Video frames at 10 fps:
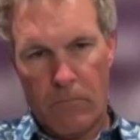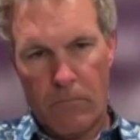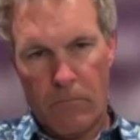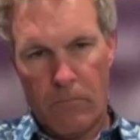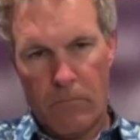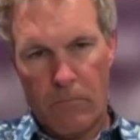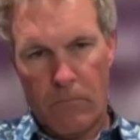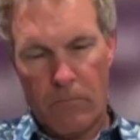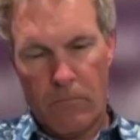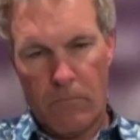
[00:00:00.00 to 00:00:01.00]

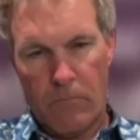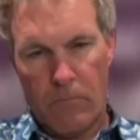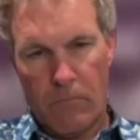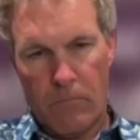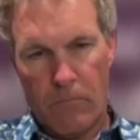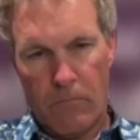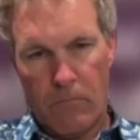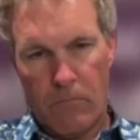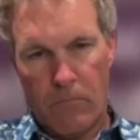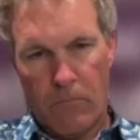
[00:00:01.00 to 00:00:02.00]

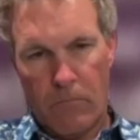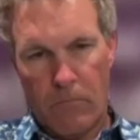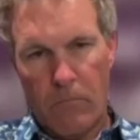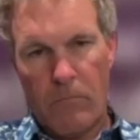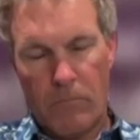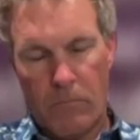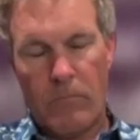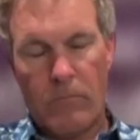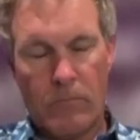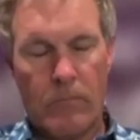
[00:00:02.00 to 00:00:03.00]

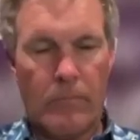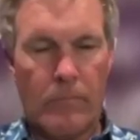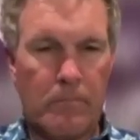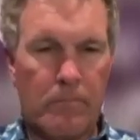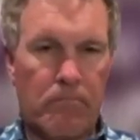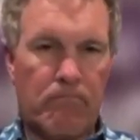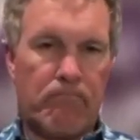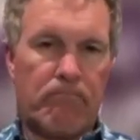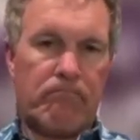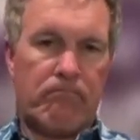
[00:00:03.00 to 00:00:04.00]

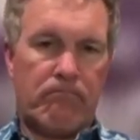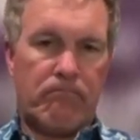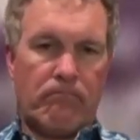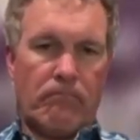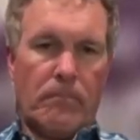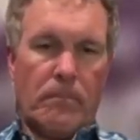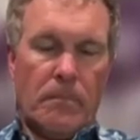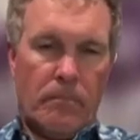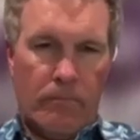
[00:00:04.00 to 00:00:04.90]
The person shown says nothing.